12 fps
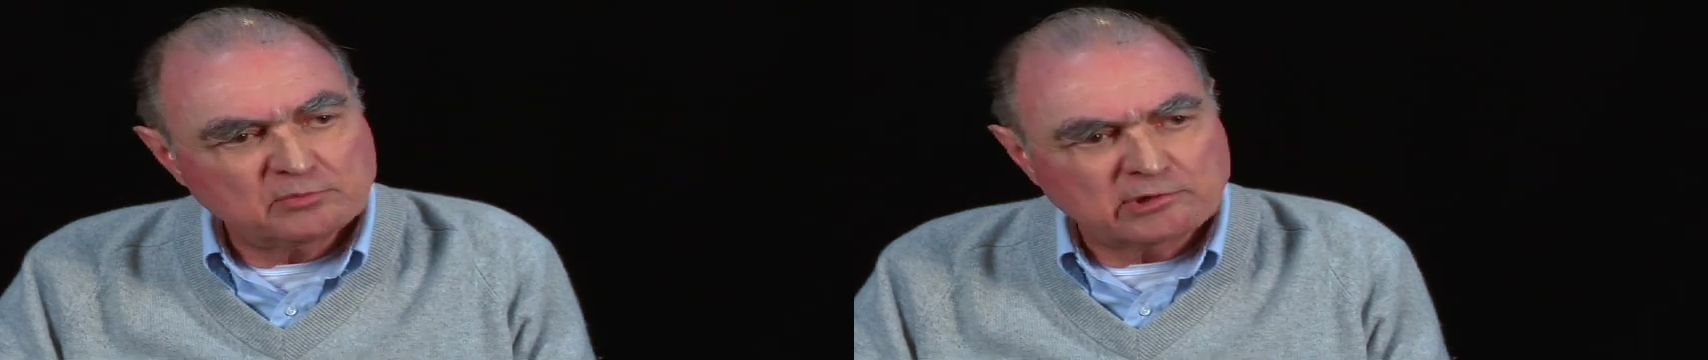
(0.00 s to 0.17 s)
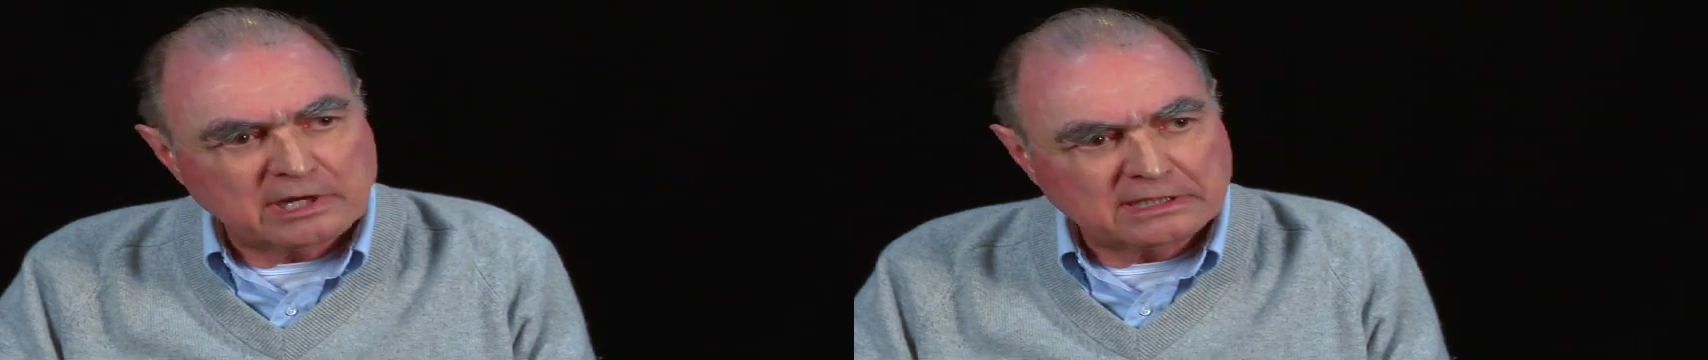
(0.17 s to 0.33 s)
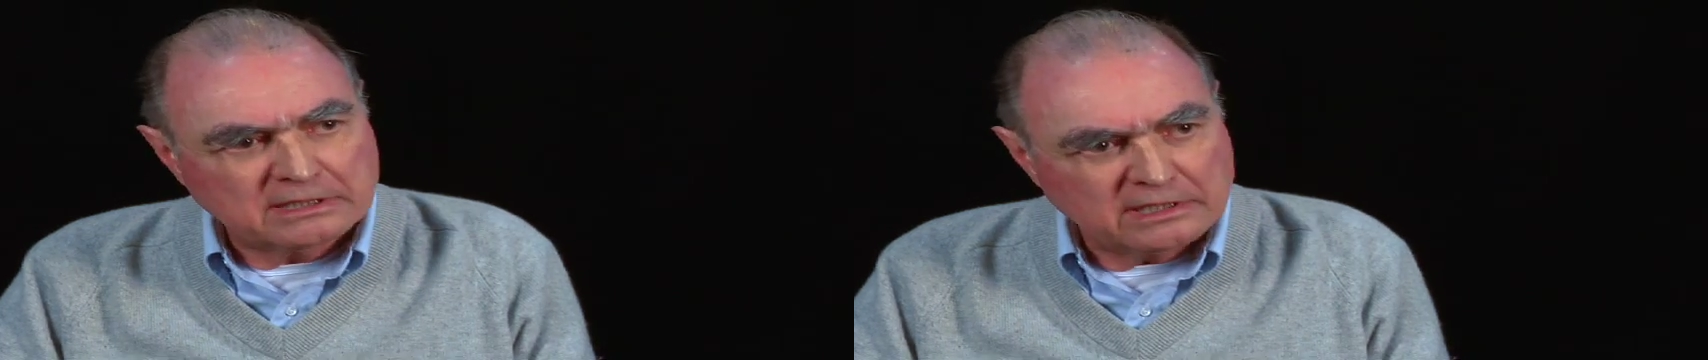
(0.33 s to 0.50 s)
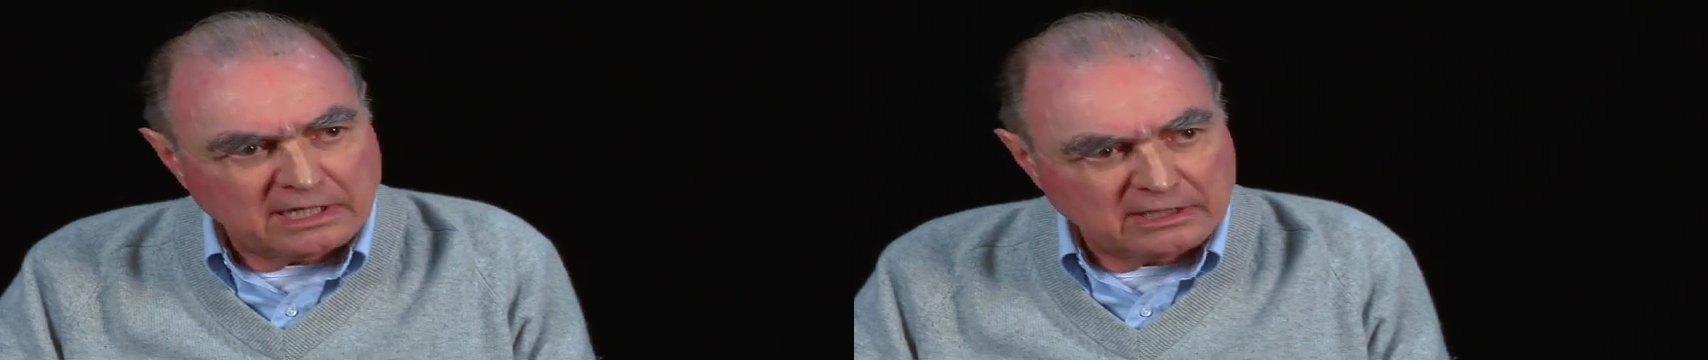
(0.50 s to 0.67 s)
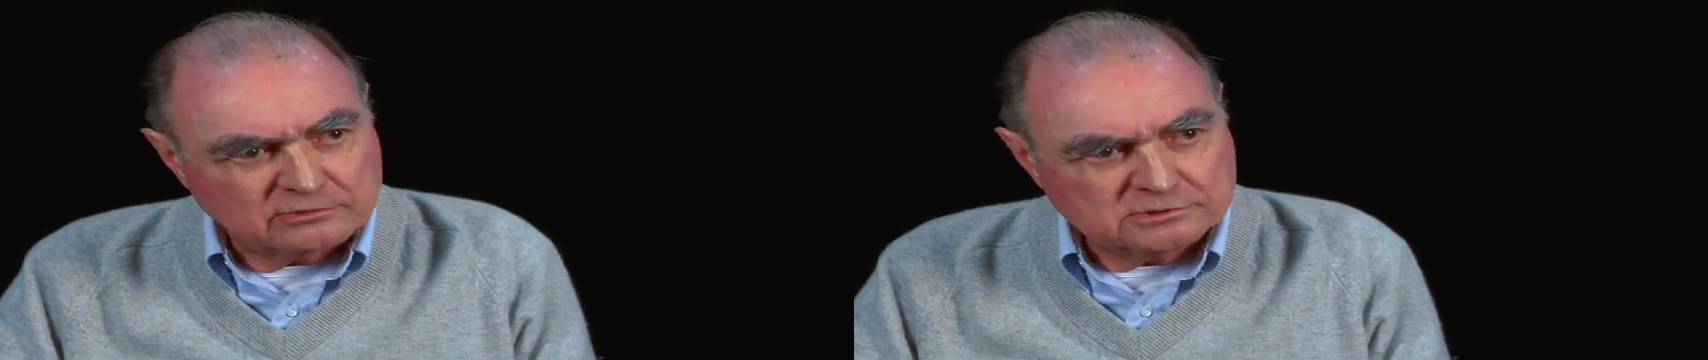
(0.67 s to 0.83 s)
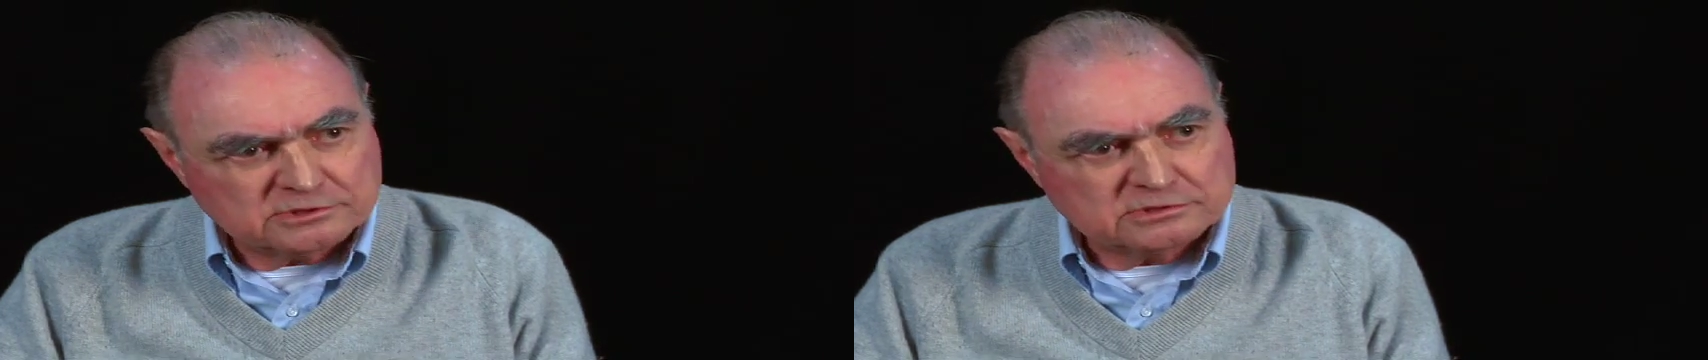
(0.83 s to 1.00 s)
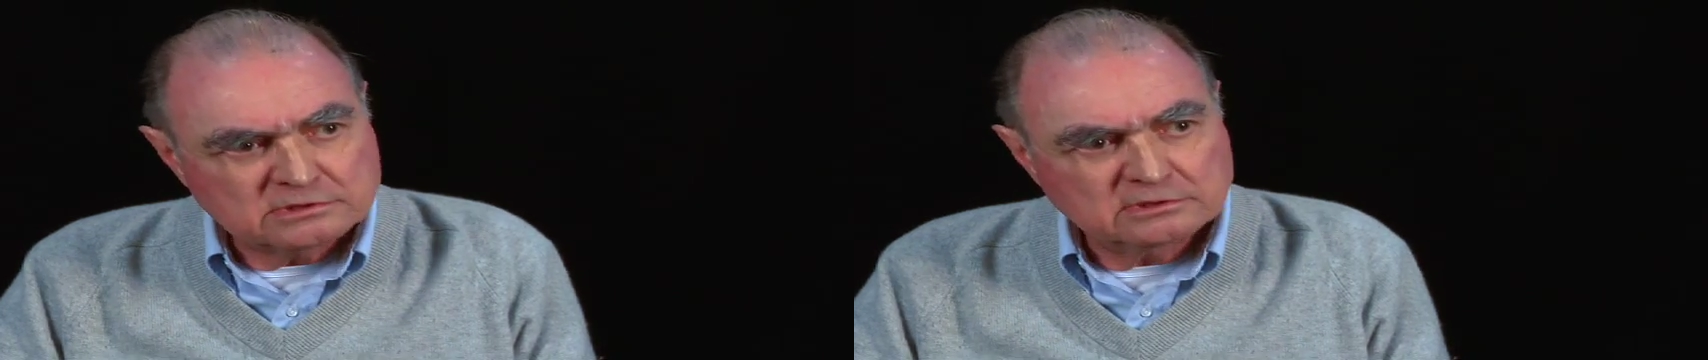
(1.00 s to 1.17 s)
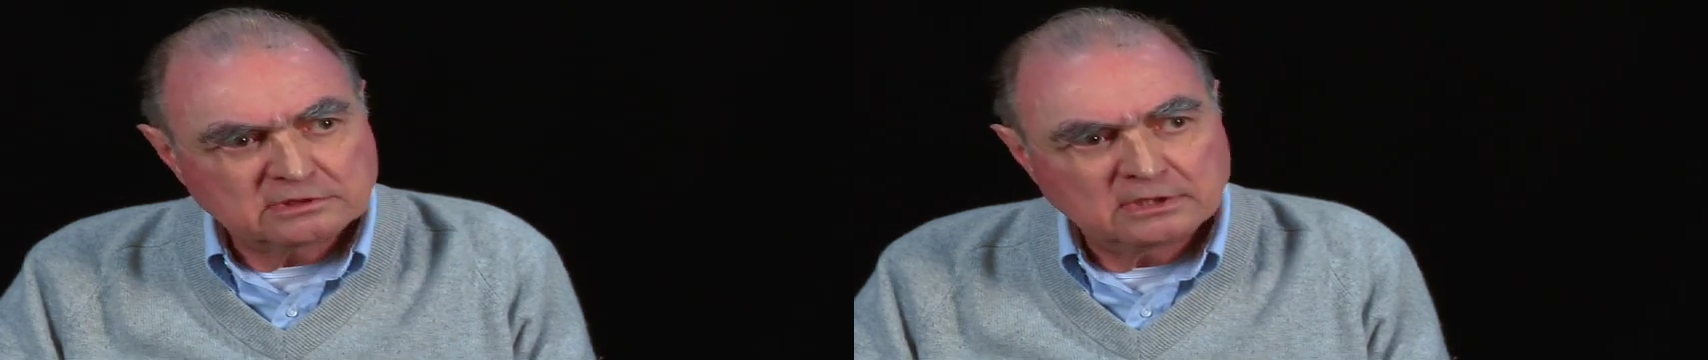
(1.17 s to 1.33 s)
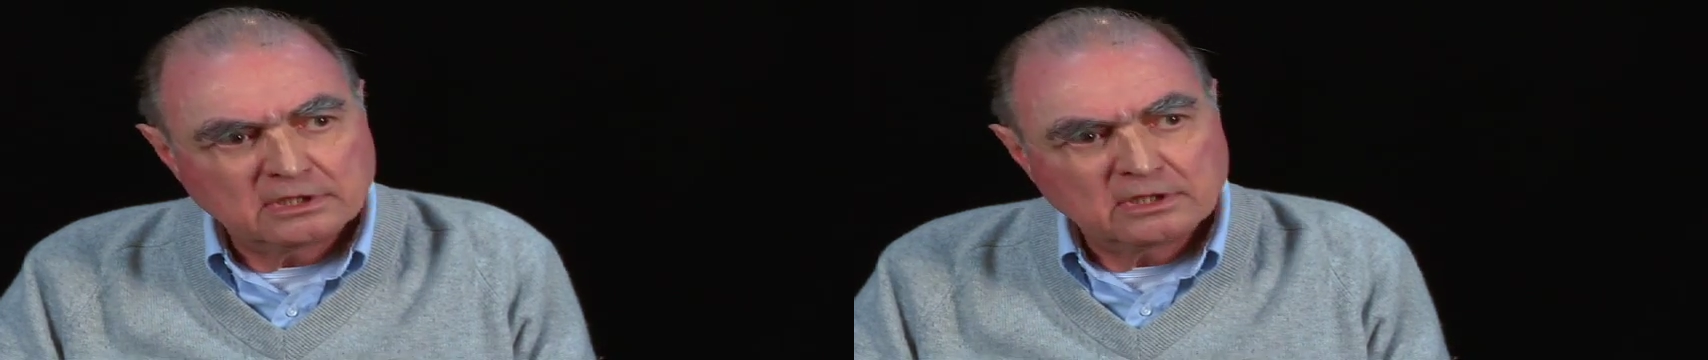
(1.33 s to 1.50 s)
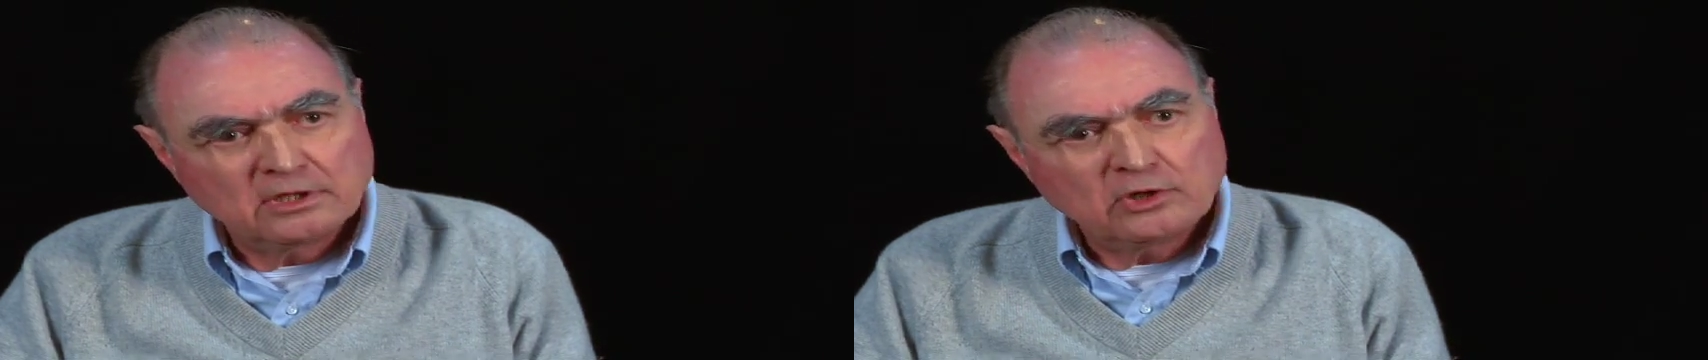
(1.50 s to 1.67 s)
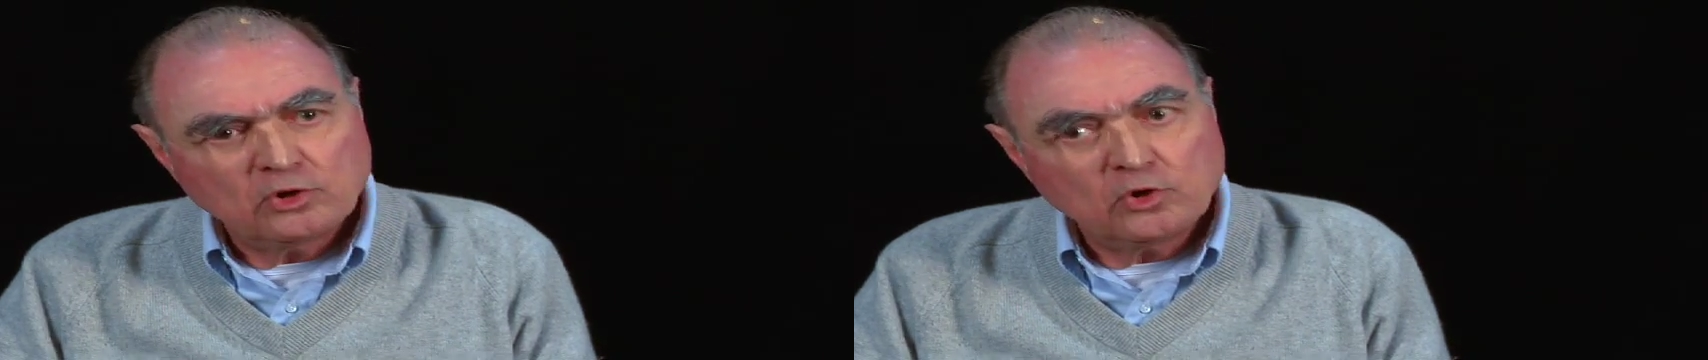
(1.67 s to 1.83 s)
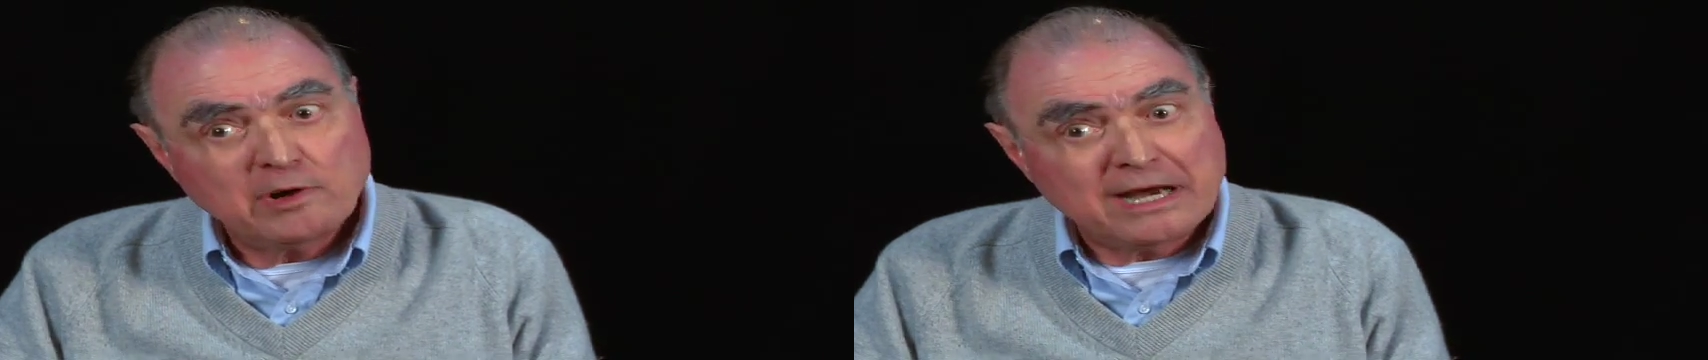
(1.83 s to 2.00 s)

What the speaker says: Bradley Aust, who